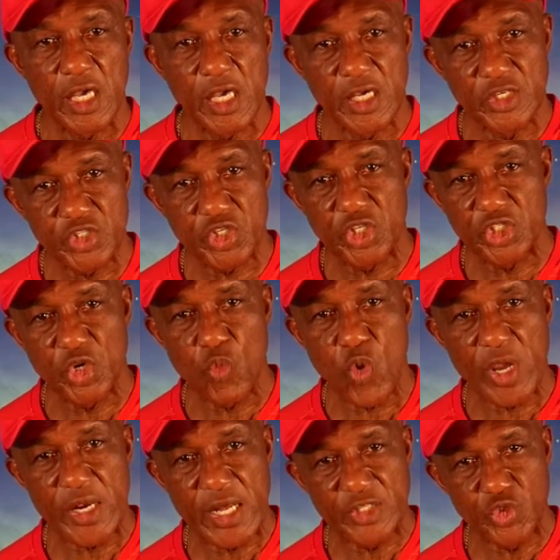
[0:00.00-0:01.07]
in such a
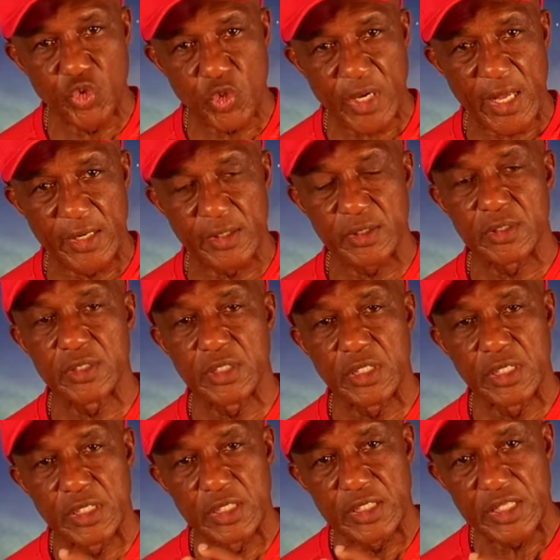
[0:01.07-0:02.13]
way that you can
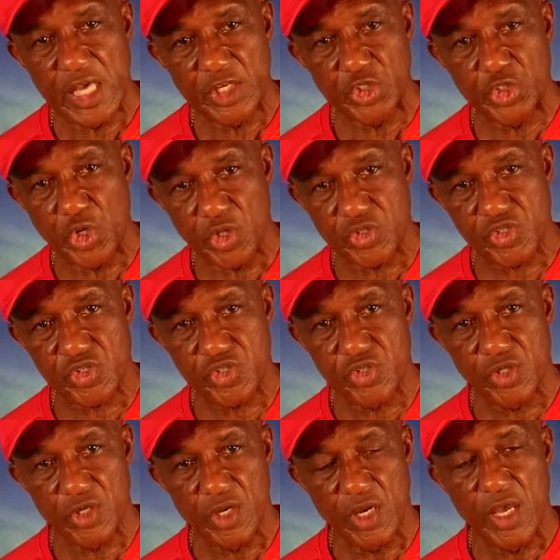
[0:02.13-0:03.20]
take
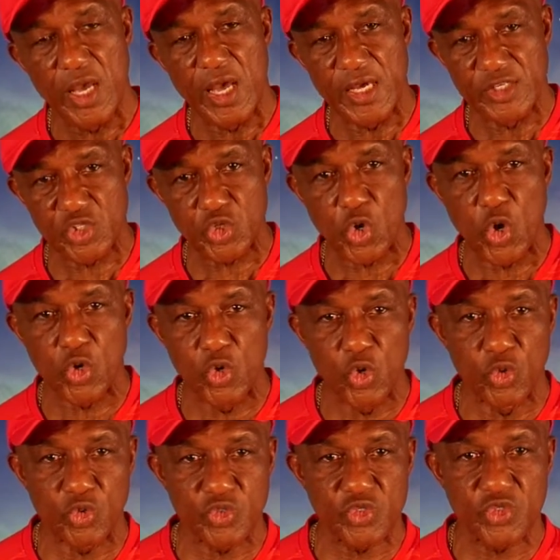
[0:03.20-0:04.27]
shots and score
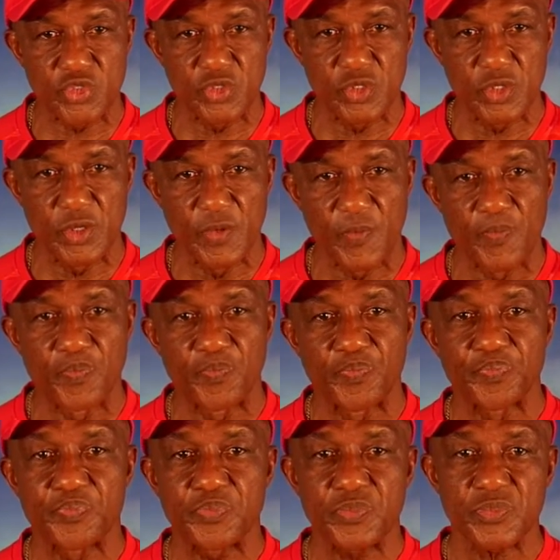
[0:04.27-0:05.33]
goals.
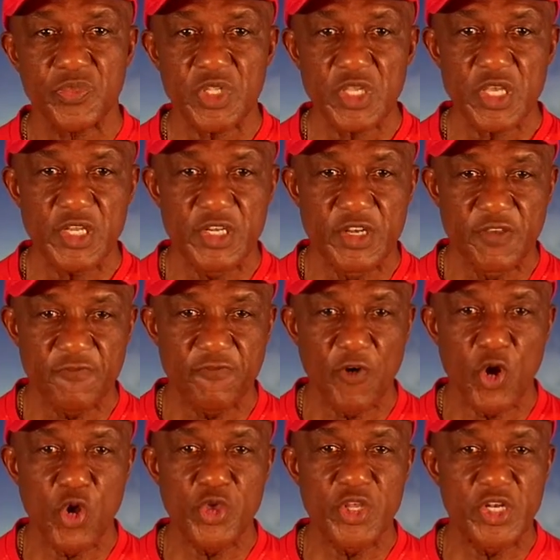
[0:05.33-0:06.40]
The
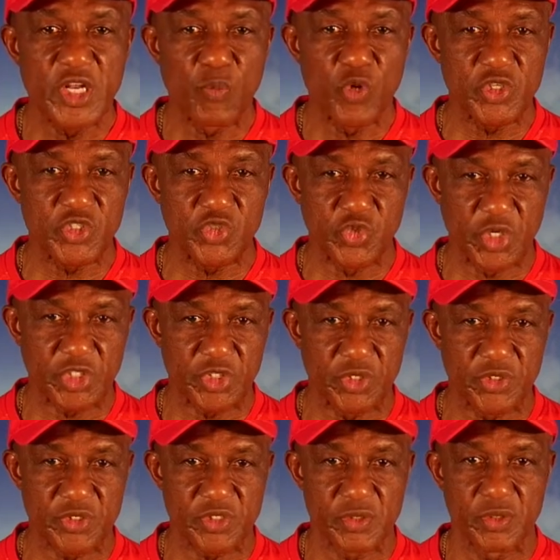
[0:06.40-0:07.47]
following
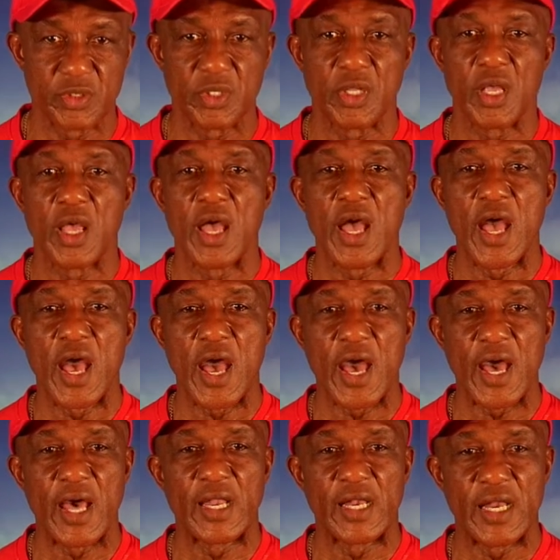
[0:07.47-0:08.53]
demonstrations
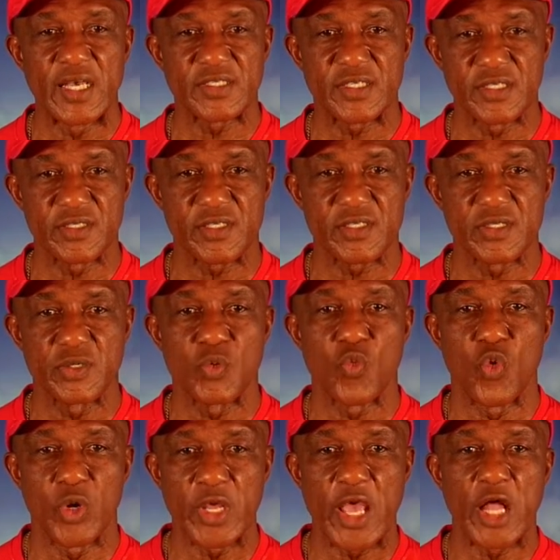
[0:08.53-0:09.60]
and lessons
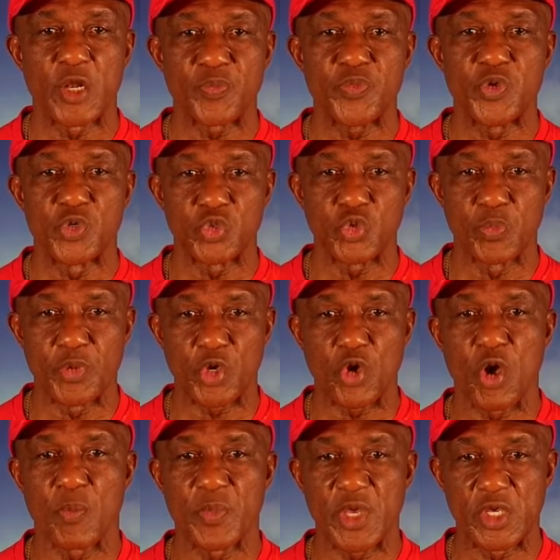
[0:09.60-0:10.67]
will help you to
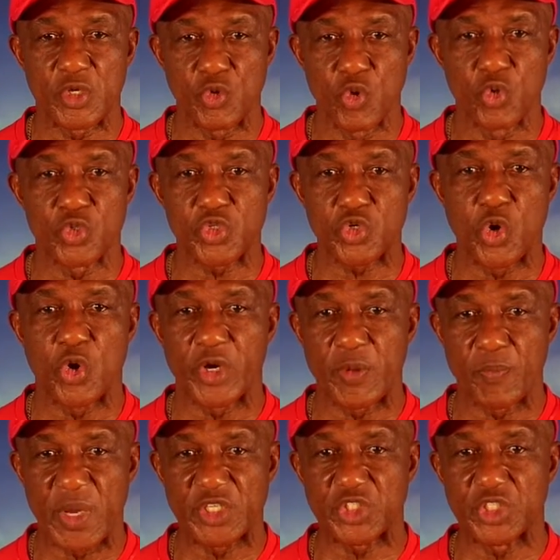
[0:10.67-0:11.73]
become a goal
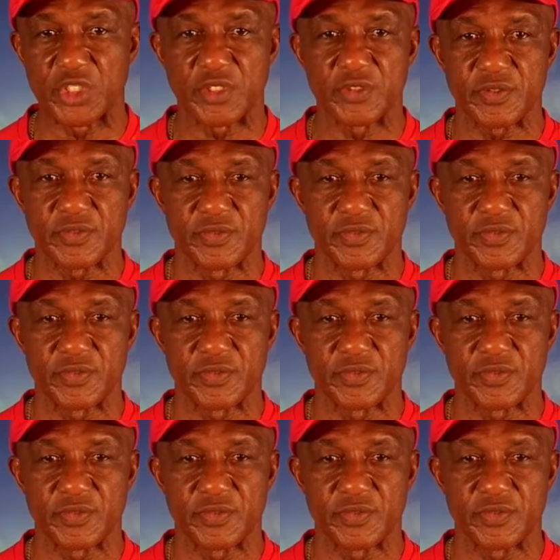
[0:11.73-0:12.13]
scoring machine.